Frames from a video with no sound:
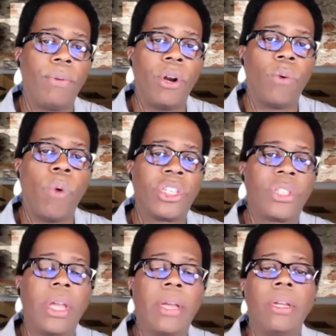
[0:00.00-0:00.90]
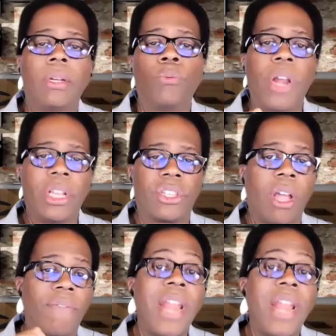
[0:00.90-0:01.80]
what's the risk
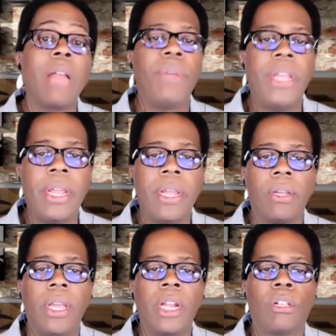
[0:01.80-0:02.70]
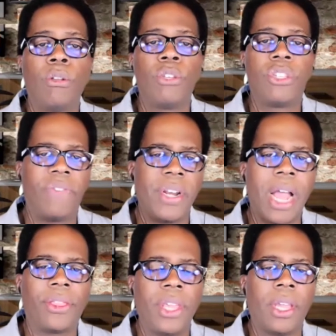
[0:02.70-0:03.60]
of not being inclusive and
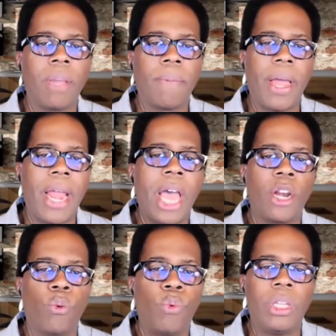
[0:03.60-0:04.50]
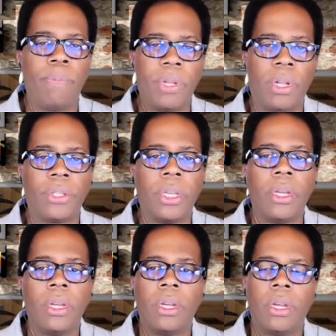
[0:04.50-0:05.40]
not thinking about how to really build
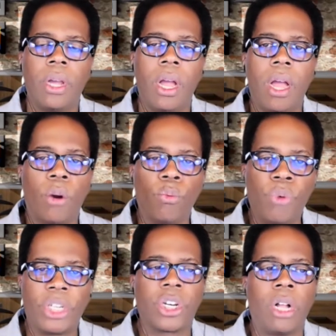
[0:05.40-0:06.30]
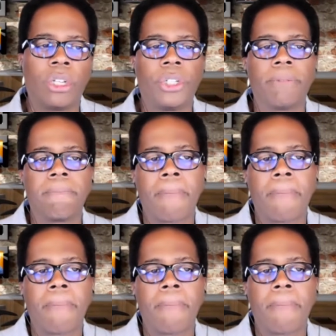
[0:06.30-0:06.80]
a rich culture.